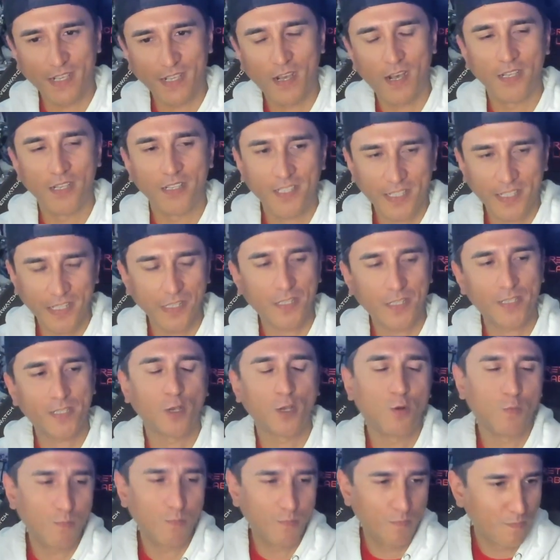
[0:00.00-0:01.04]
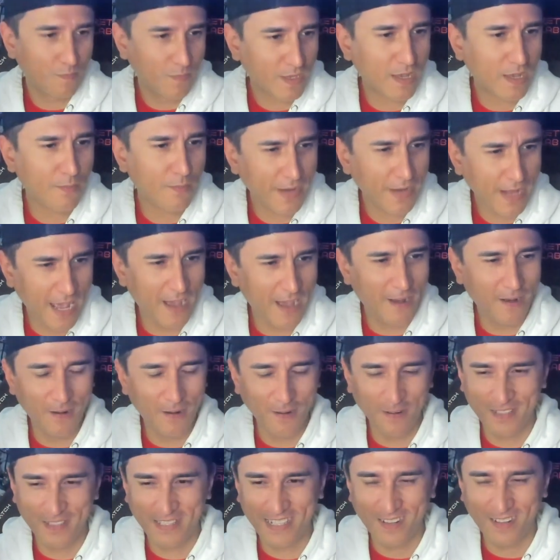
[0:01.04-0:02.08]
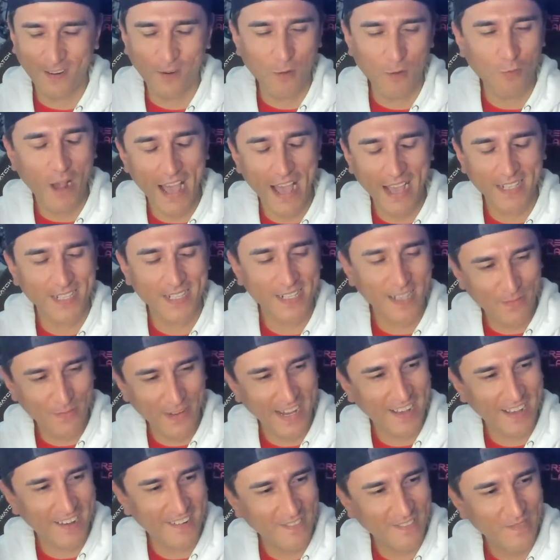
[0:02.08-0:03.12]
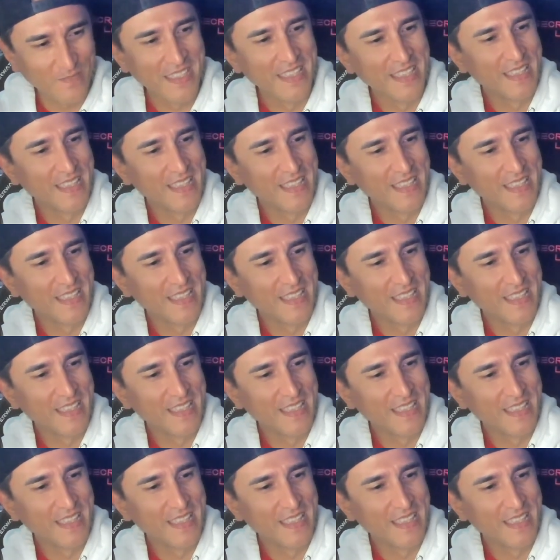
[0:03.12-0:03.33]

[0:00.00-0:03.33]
constant soap coming out or wax coming out.